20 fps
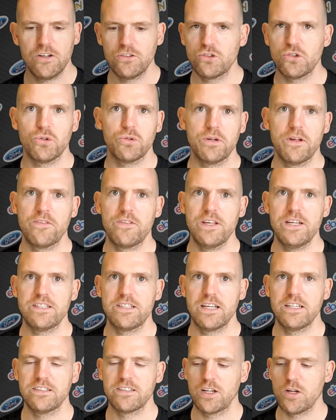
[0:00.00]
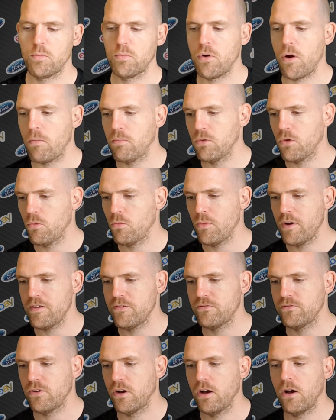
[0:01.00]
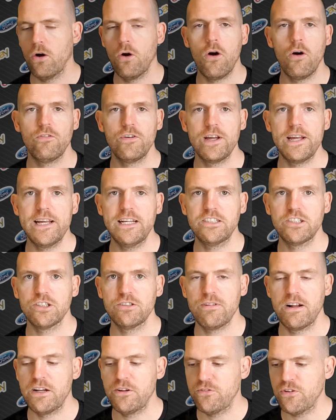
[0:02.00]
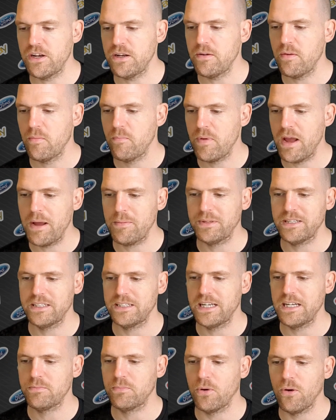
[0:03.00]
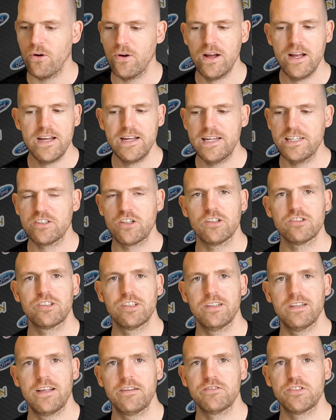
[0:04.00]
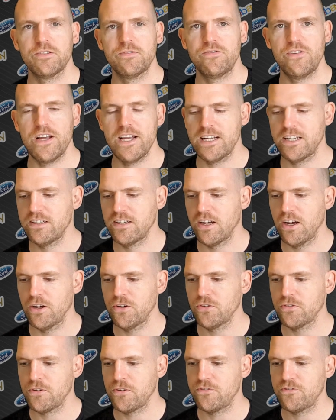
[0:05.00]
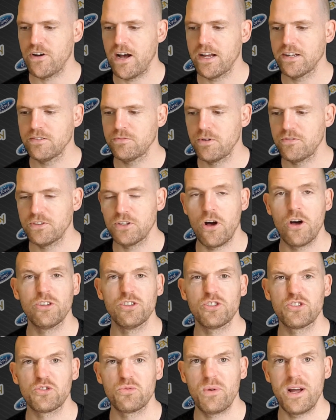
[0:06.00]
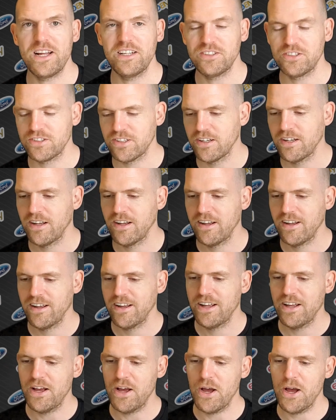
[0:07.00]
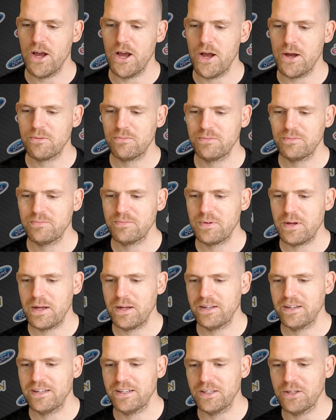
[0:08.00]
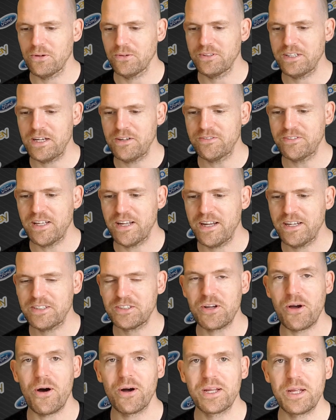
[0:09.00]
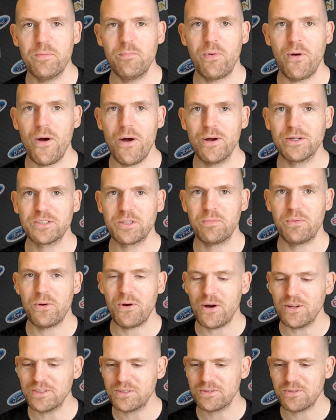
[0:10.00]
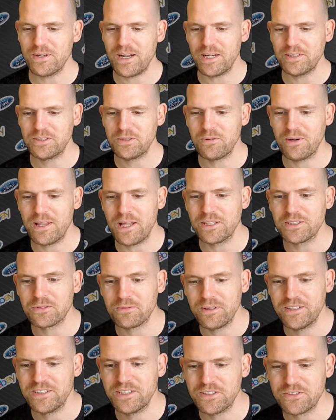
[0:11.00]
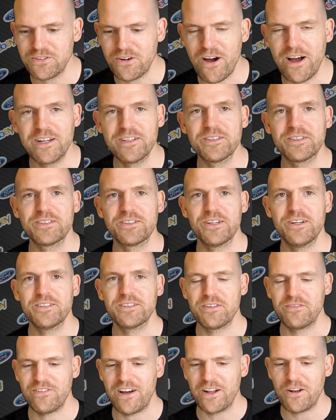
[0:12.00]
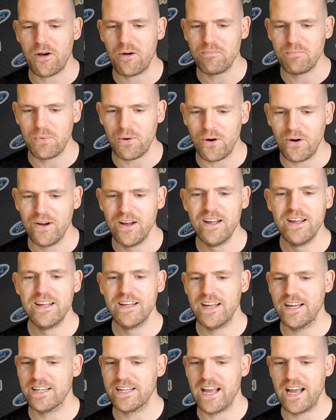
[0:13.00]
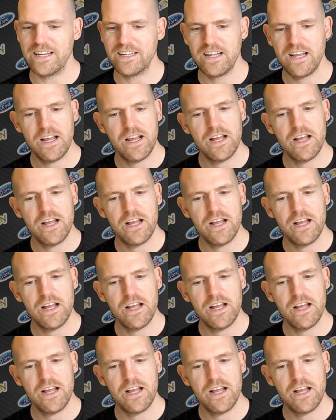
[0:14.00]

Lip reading: Don't know if these things had a problem with overheating or anything. Maybe they did, but he's gone to the lengths of fitting another fan on a switch. Little nifty talking point, I suppose. This one asks you what that switch is for. It just turns the fan on. But again,